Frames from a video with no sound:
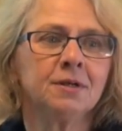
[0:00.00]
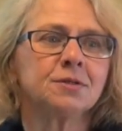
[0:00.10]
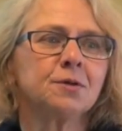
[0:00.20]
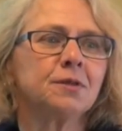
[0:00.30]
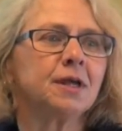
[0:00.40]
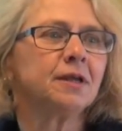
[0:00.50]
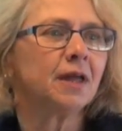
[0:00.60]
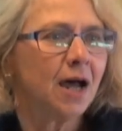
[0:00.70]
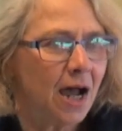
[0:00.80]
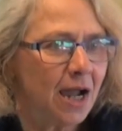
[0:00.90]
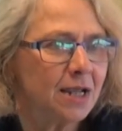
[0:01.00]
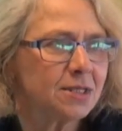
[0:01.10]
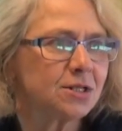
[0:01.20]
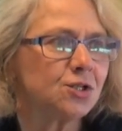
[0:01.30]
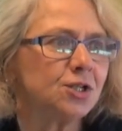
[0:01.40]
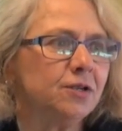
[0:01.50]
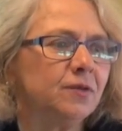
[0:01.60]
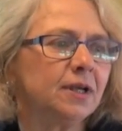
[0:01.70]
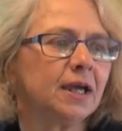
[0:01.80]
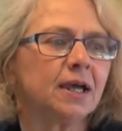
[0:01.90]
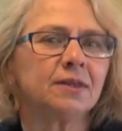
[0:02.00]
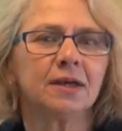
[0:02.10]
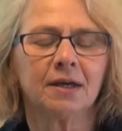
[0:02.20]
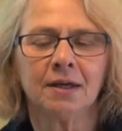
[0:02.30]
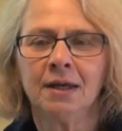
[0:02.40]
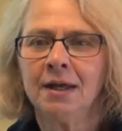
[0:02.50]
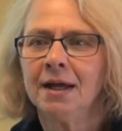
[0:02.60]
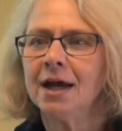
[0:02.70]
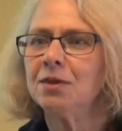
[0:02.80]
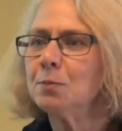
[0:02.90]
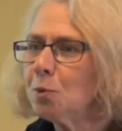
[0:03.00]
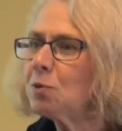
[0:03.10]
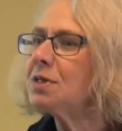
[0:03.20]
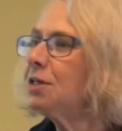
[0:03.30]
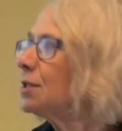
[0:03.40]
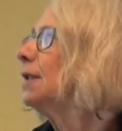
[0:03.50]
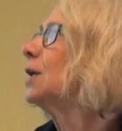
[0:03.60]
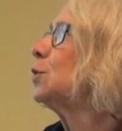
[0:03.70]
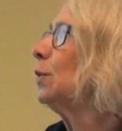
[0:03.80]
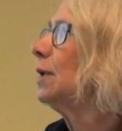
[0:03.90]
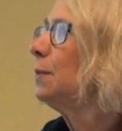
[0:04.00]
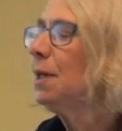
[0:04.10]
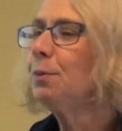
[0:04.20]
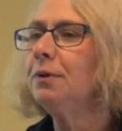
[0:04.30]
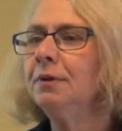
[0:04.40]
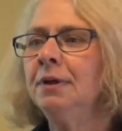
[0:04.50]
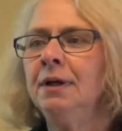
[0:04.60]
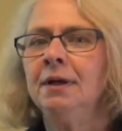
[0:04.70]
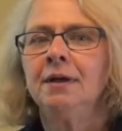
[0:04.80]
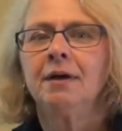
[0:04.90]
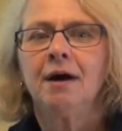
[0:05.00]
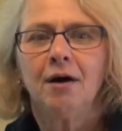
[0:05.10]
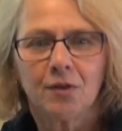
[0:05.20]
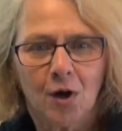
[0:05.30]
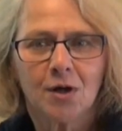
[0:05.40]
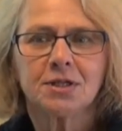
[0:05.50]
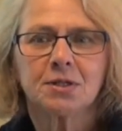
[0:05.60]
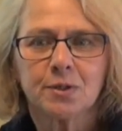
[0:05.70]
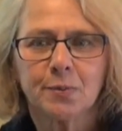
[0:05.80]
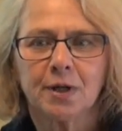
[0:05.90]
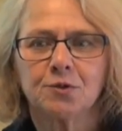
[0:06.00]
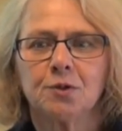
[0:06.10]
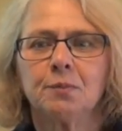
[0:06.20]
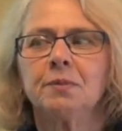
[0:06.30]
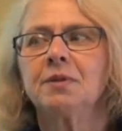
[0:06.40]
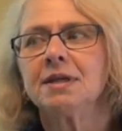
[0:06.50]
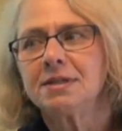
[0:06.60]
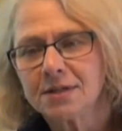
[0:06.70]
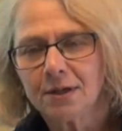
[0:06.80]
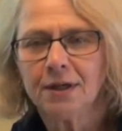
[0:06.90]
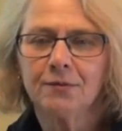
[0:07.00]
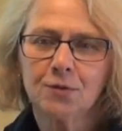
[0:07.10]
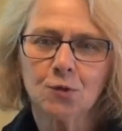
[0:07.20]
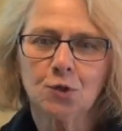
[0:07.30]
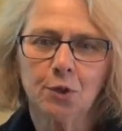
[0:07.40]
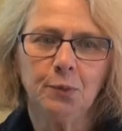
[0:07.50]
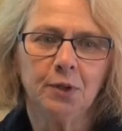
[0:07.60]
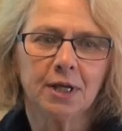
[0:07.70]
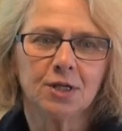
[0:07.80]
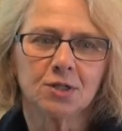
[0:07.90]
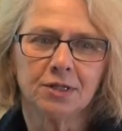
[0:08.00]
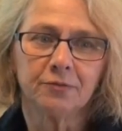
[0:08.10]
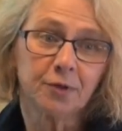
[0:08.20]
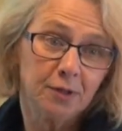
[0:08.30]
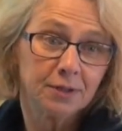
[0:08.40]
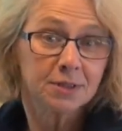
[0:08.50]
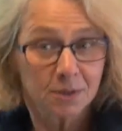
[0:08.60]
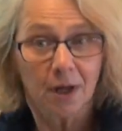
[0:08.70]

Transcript: So they're the highest achieving and the, and the most intellectually people on the autism spectrum, they still have social communication difficulties.